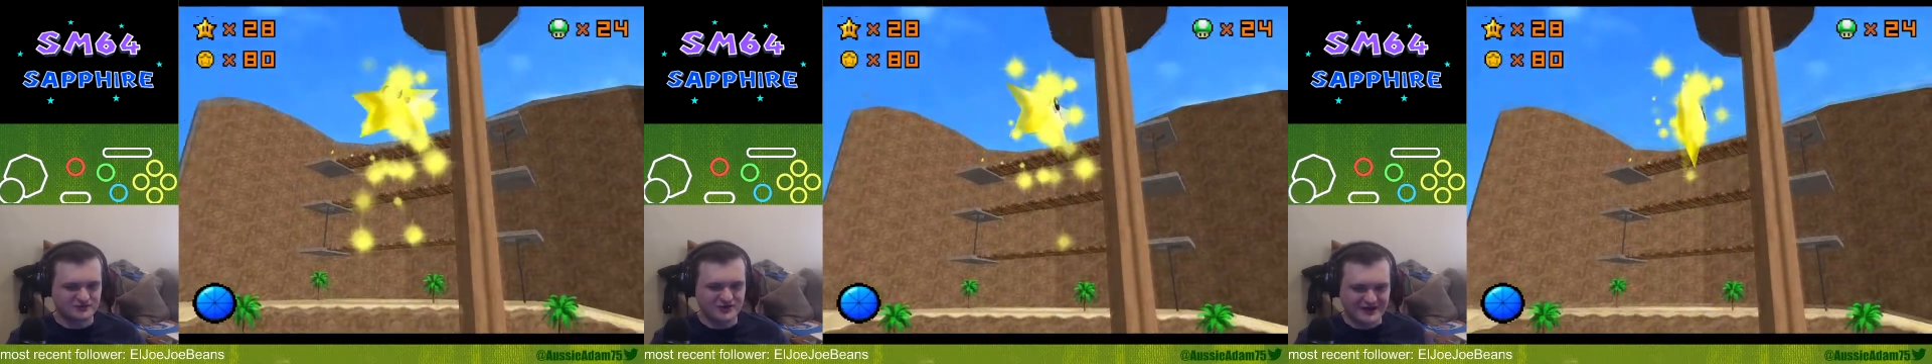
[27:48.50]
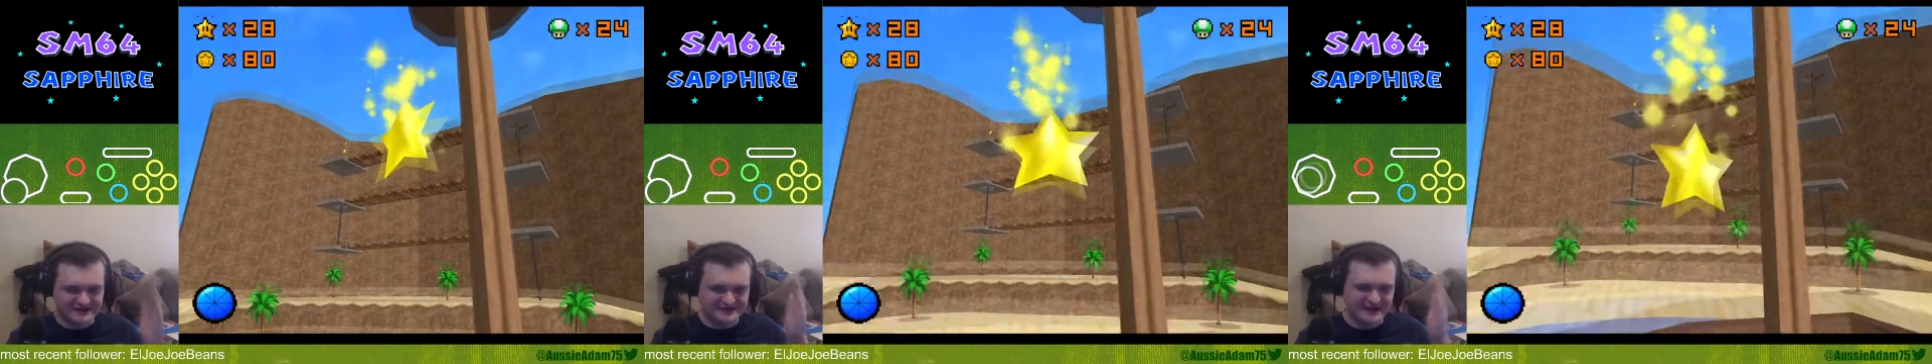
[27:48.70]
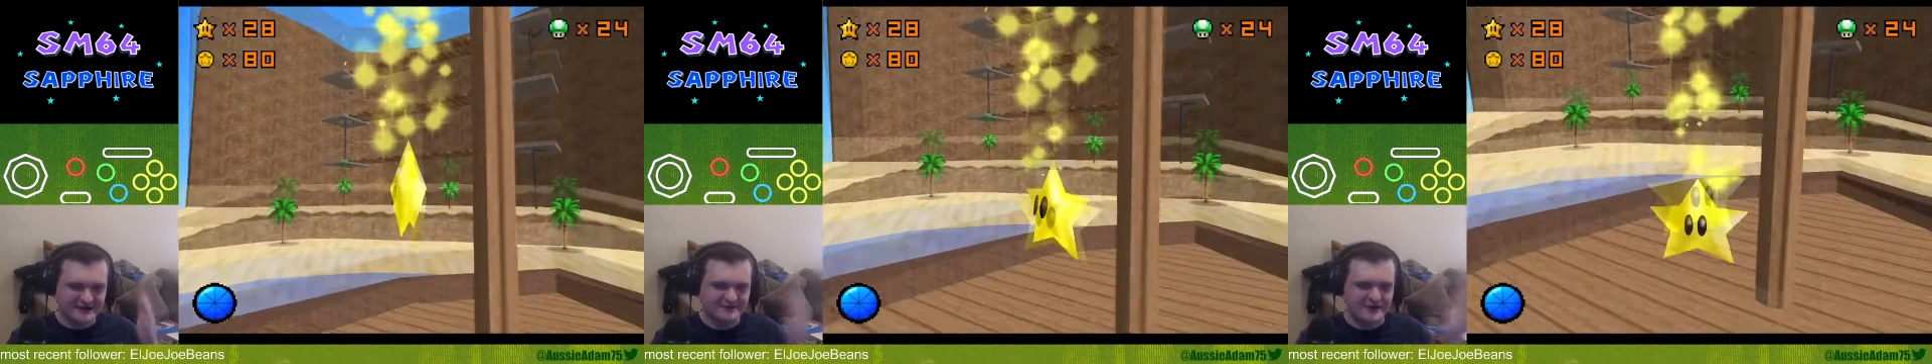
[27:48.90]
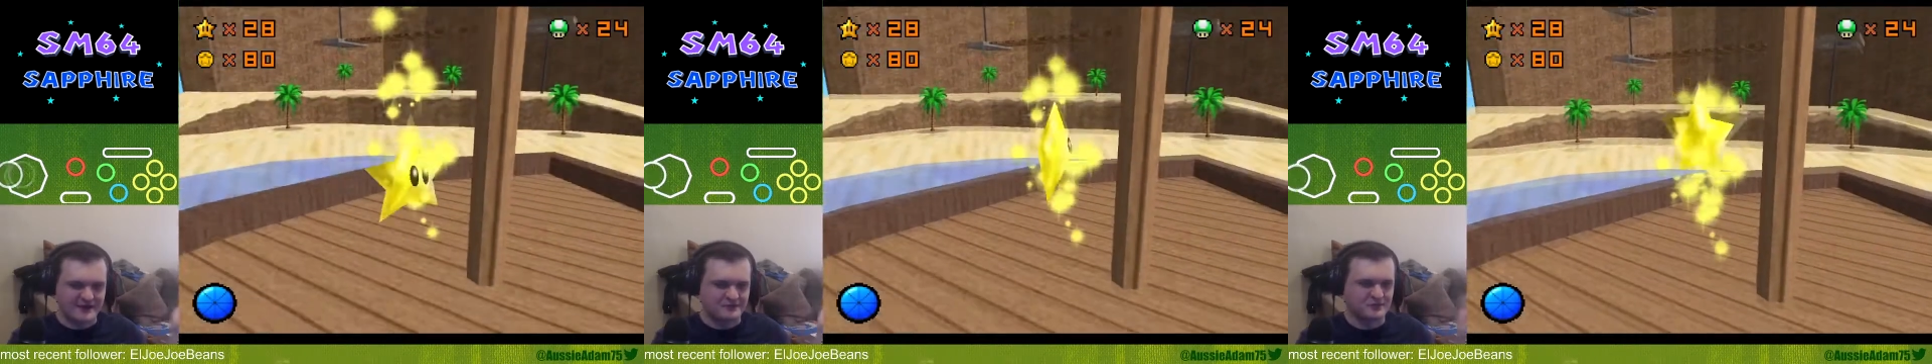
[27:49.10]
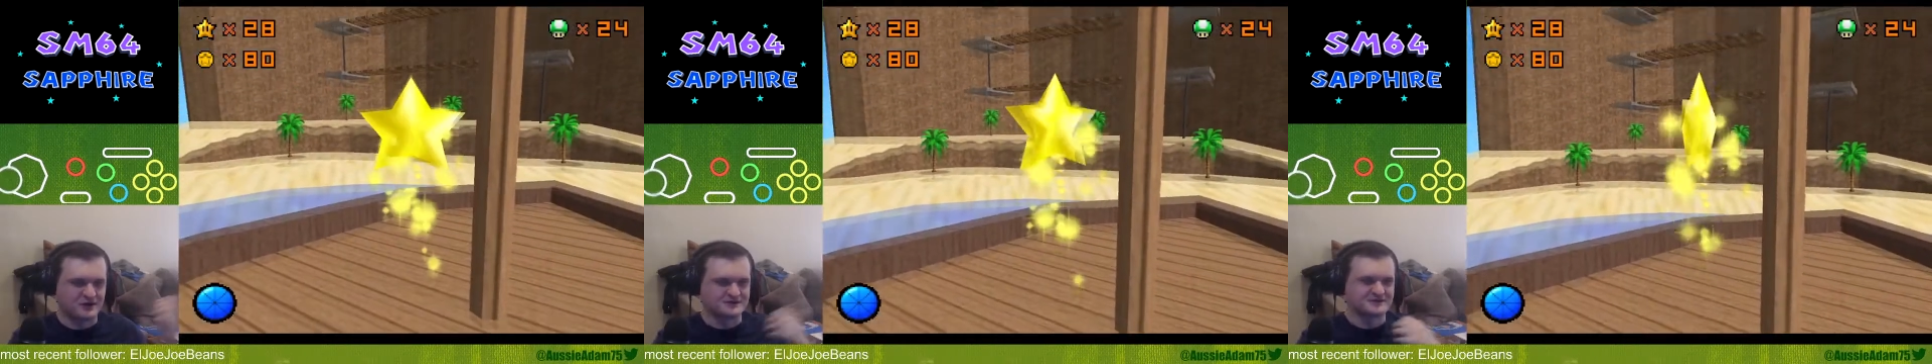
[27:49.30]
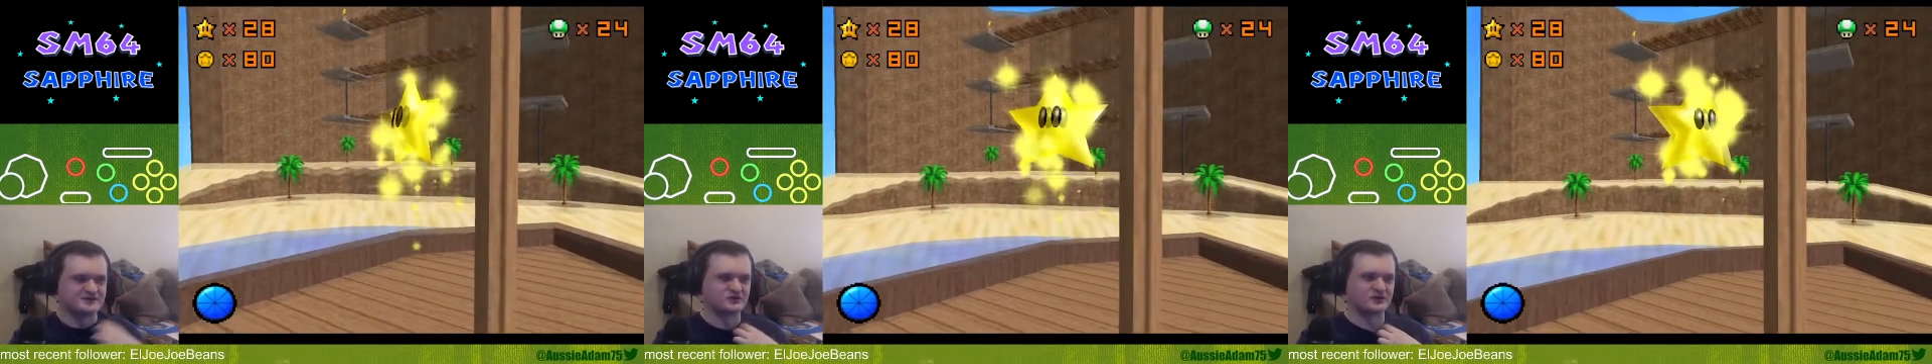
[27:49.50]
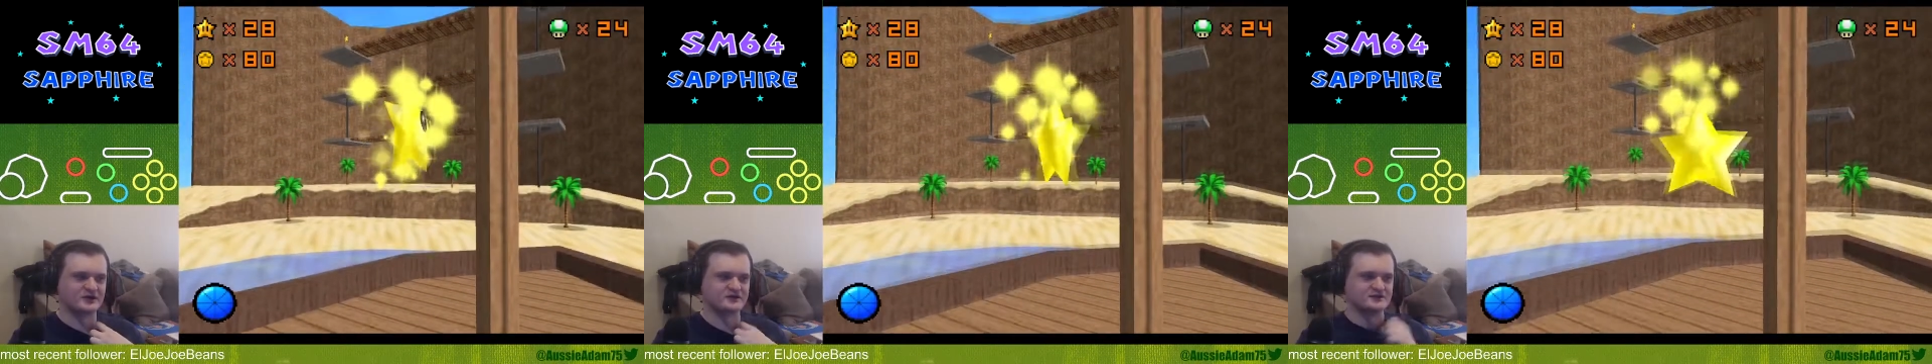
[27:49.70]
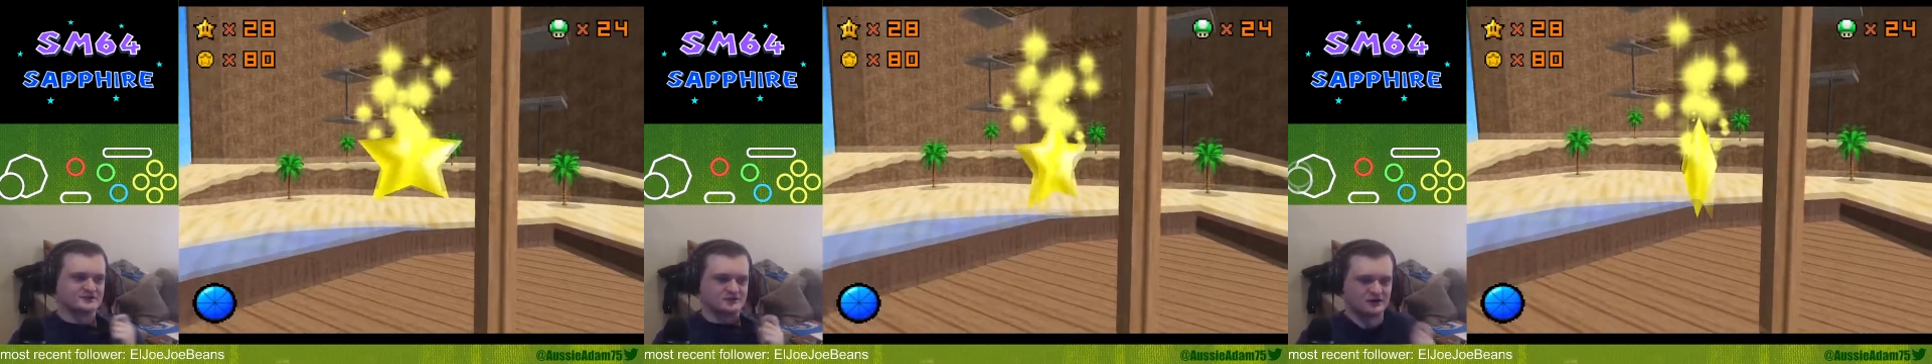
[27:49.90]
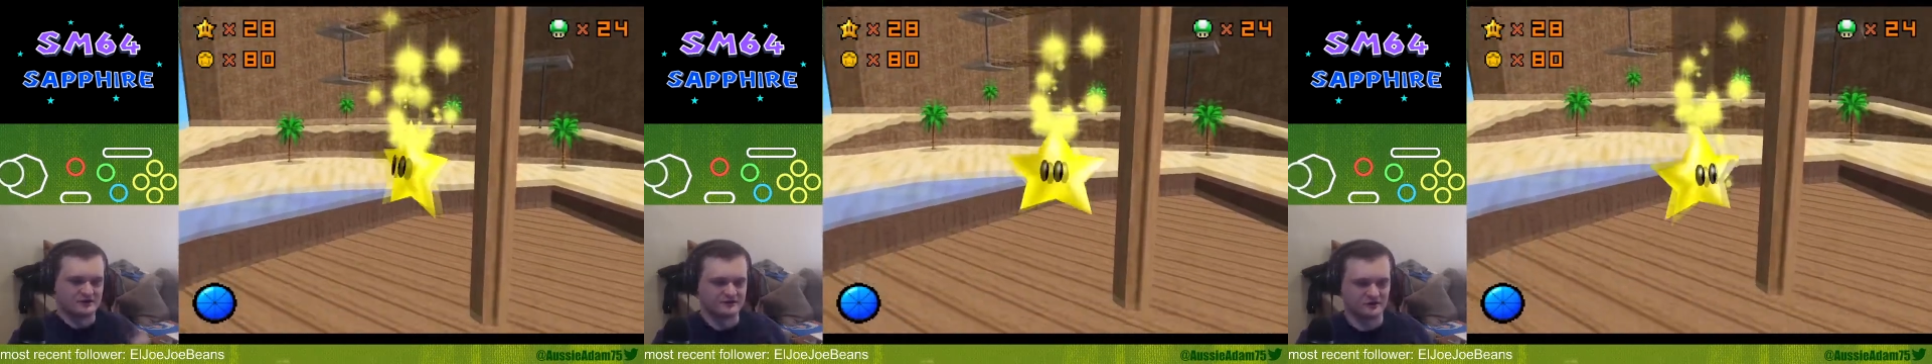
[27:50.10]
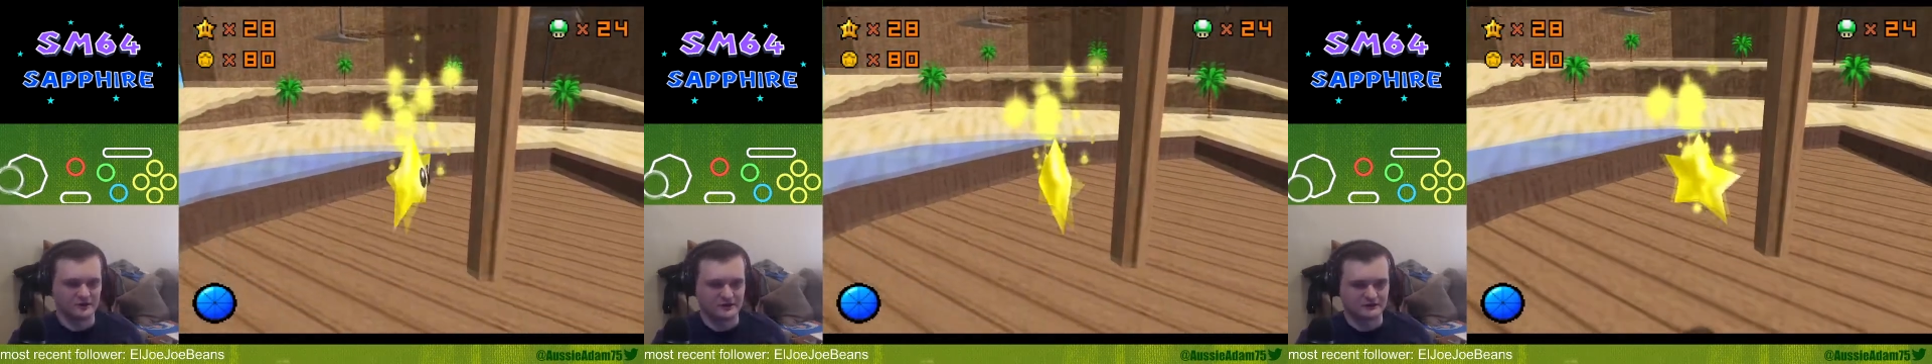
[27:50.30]
to time the A presses. You'll get used to it
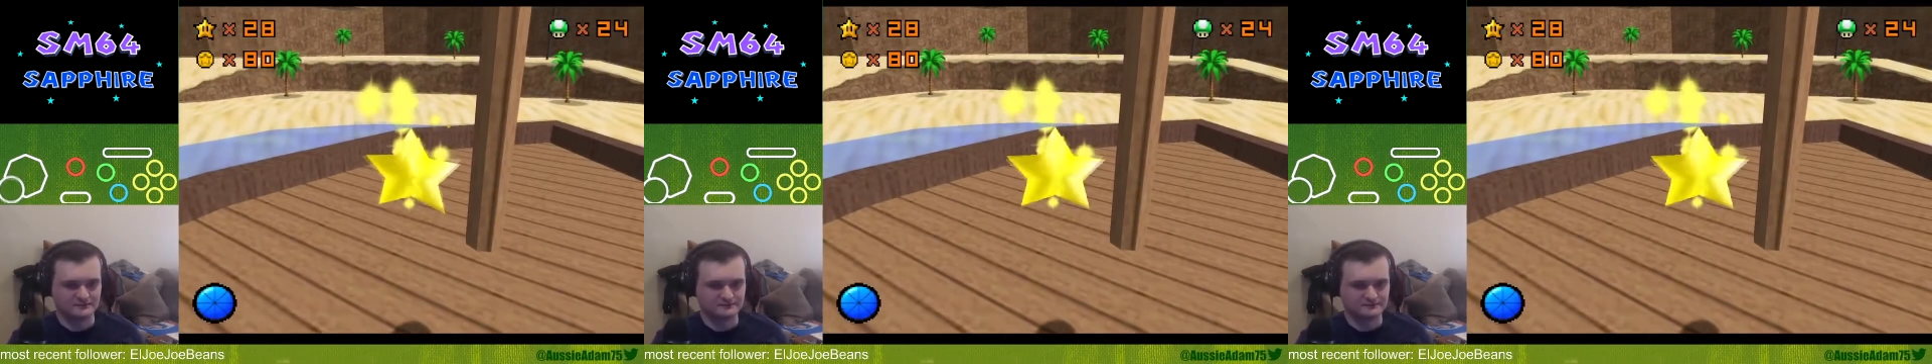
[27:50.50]
after a while.